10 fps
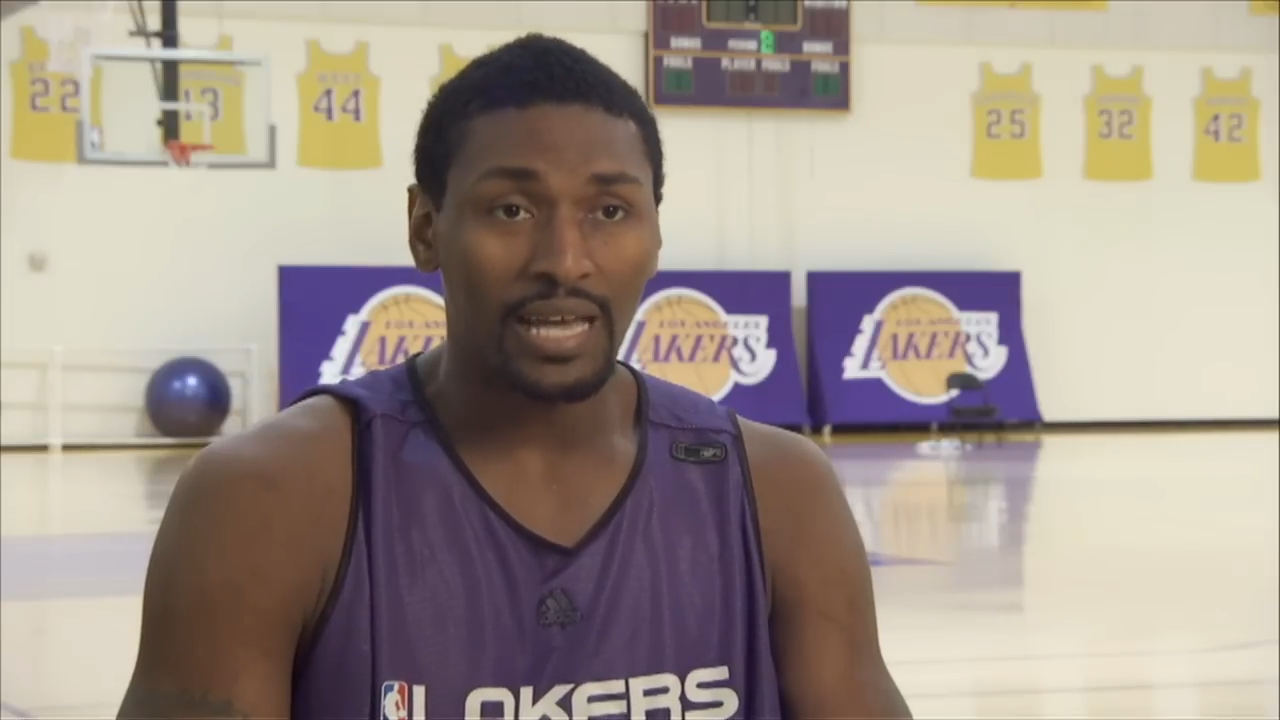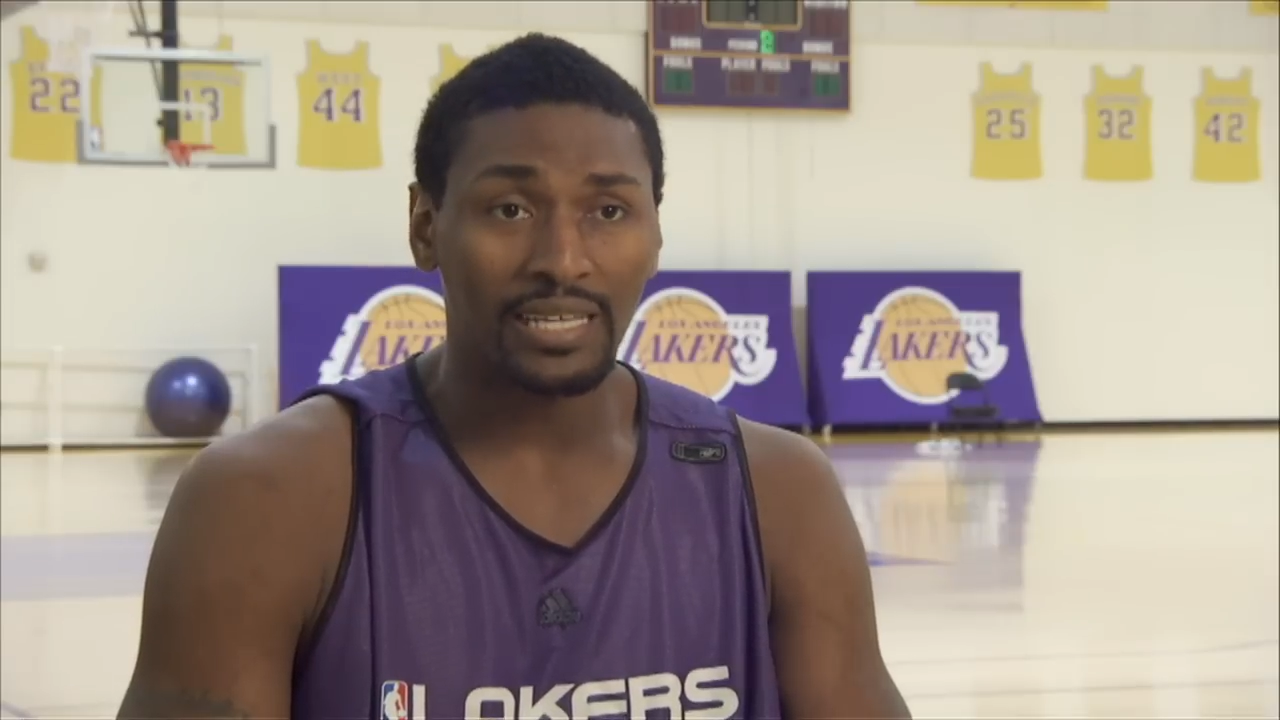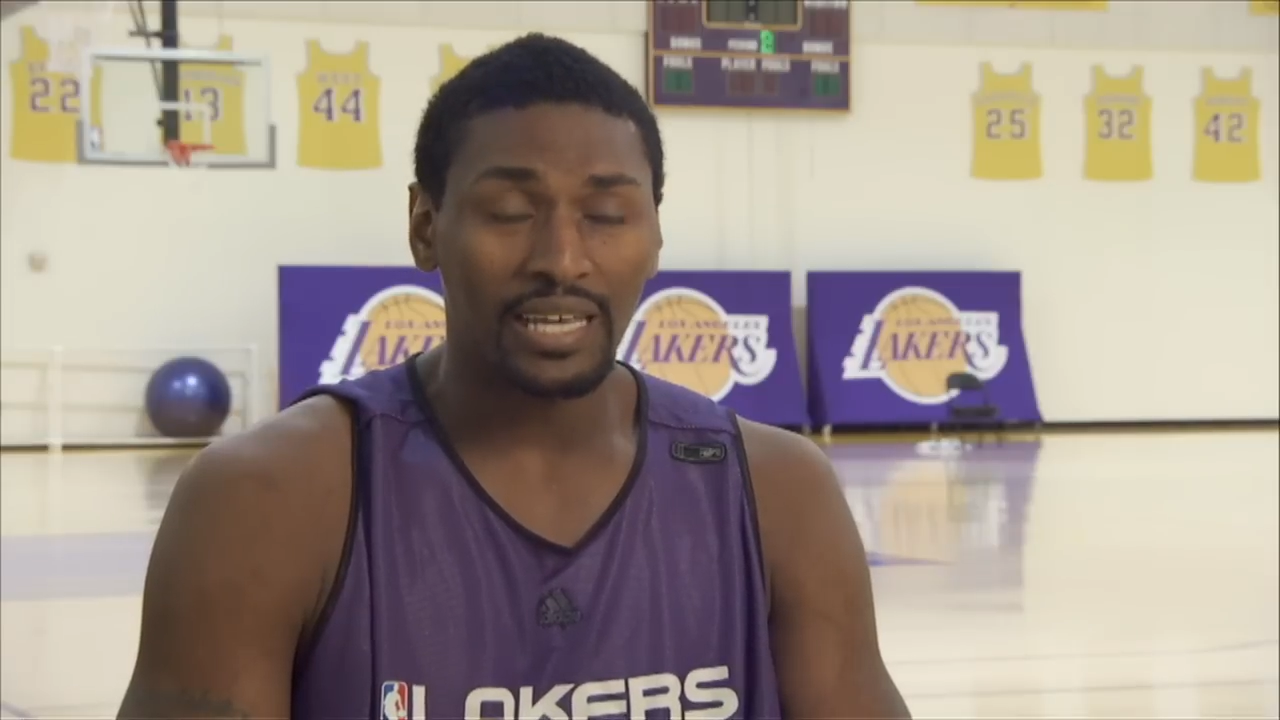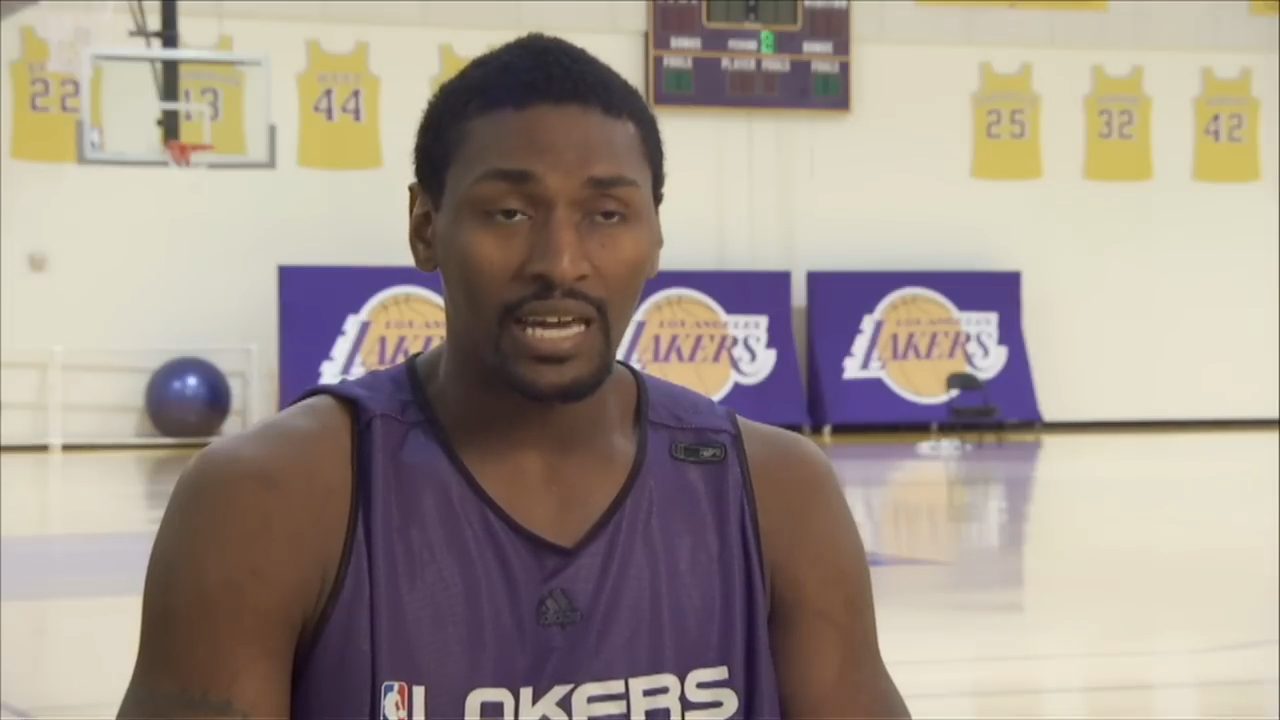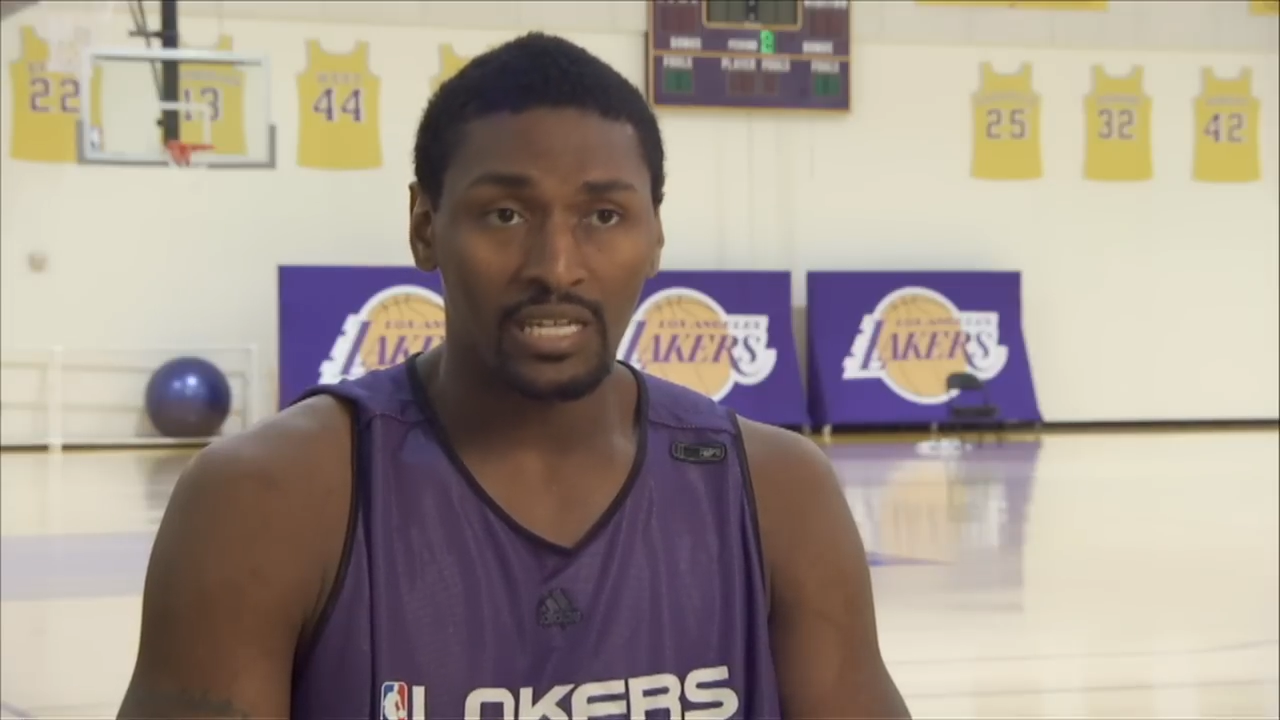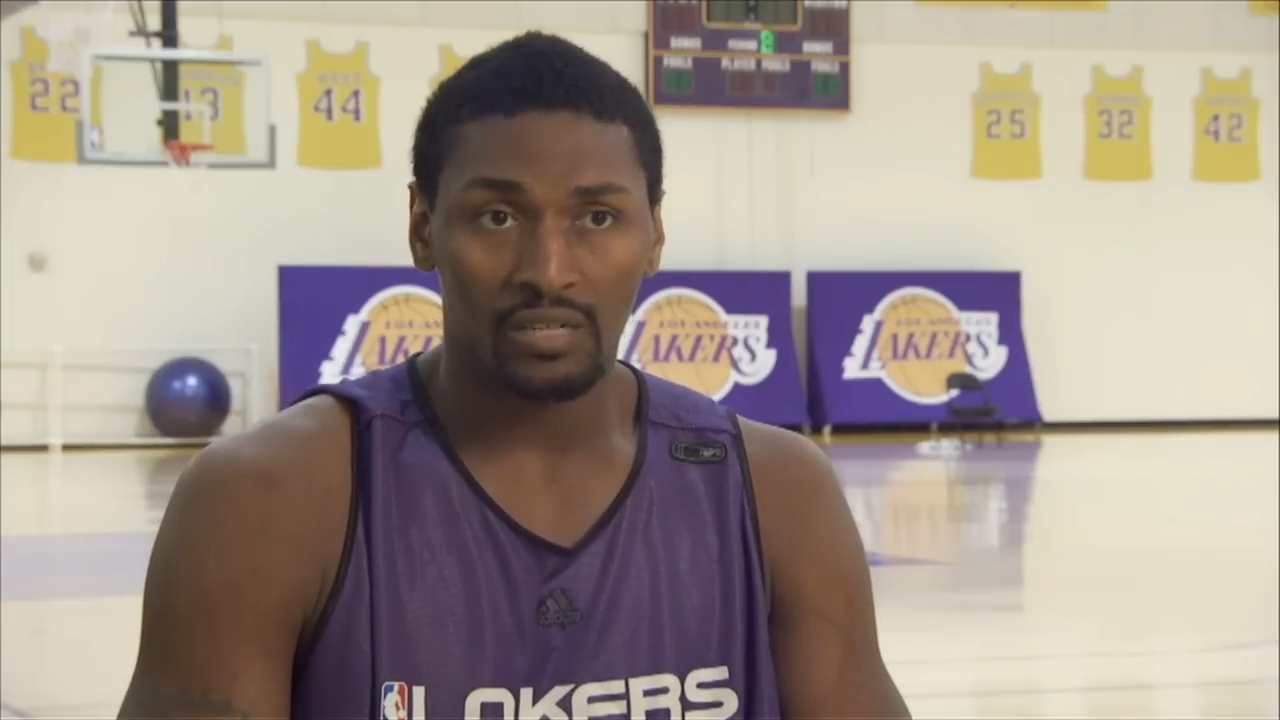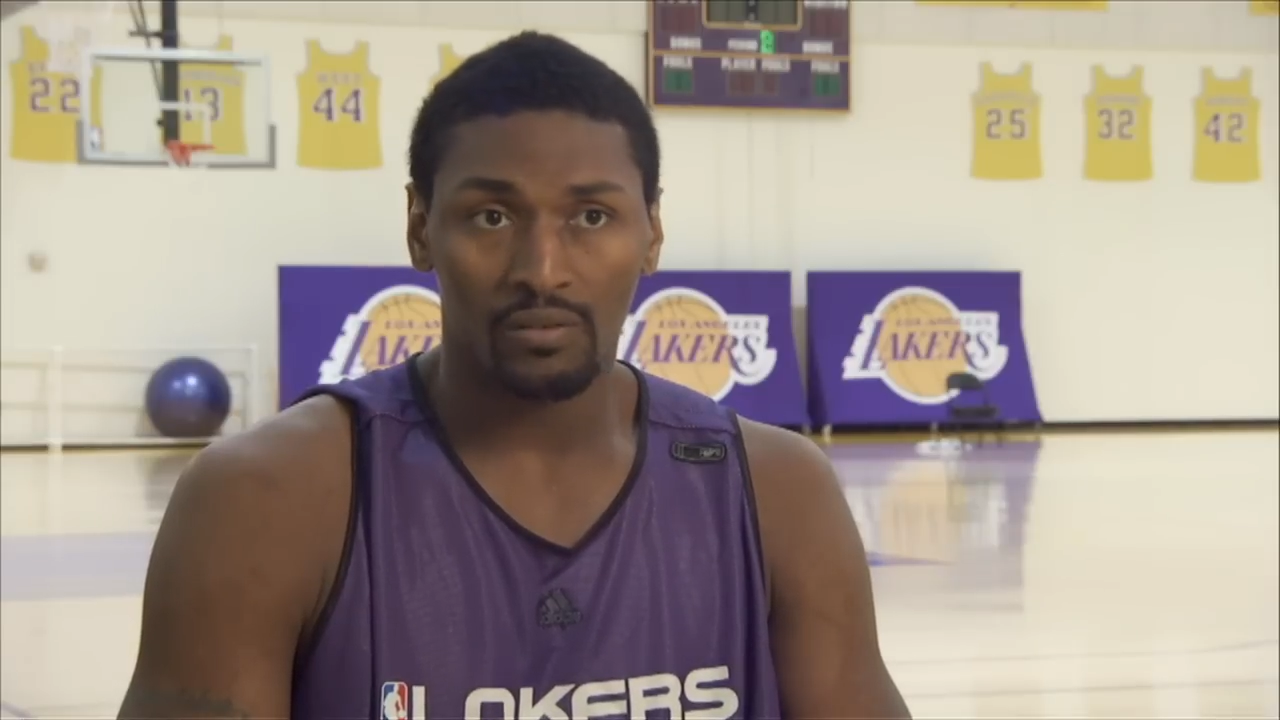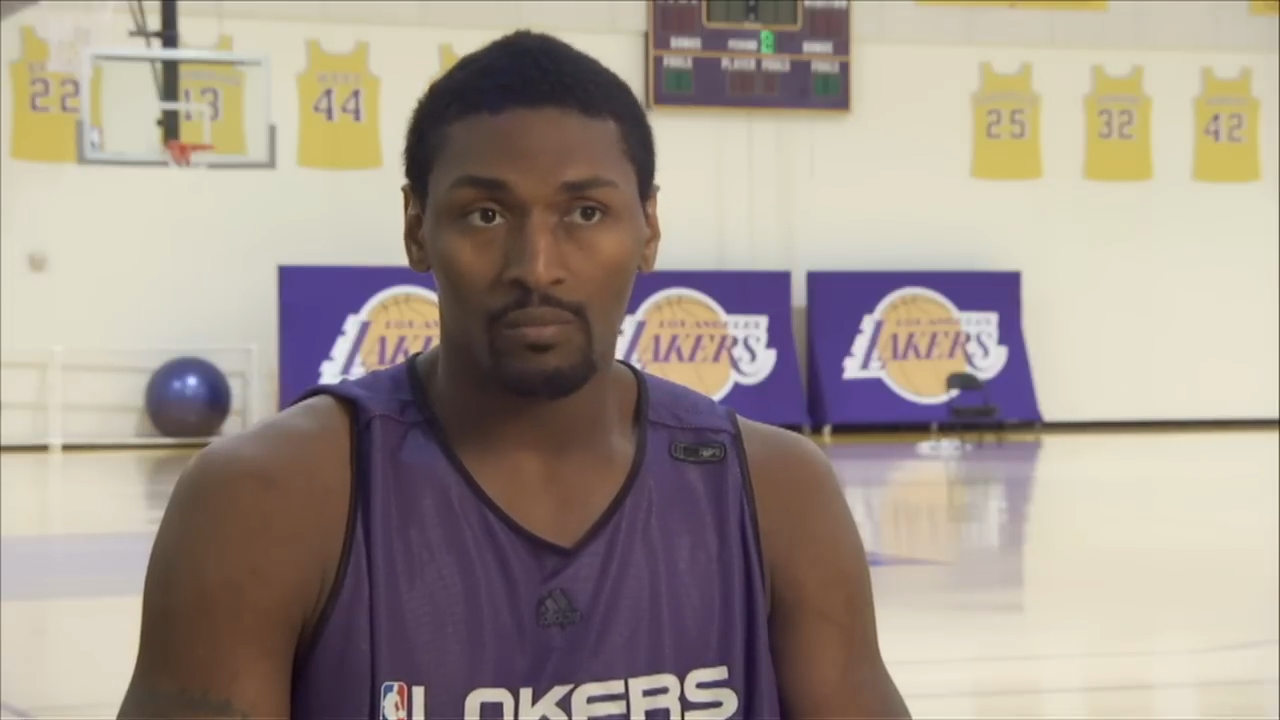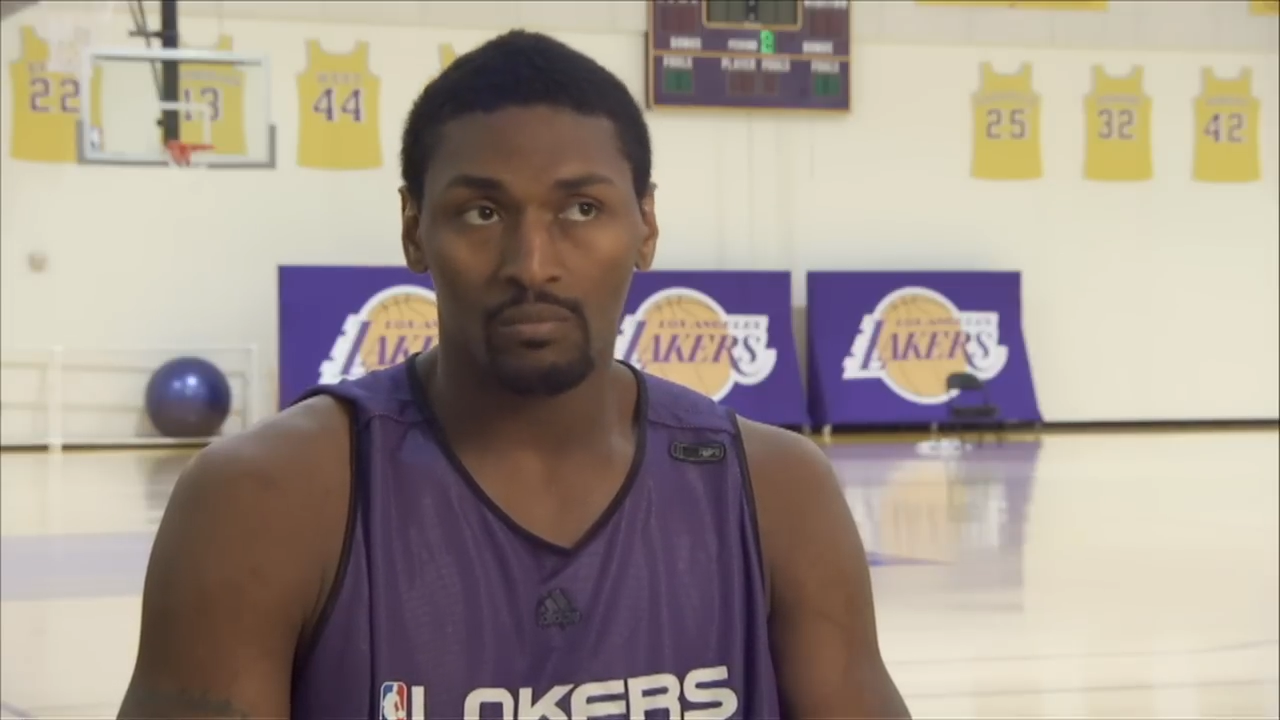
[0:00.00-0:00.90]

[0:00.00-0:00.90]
the age of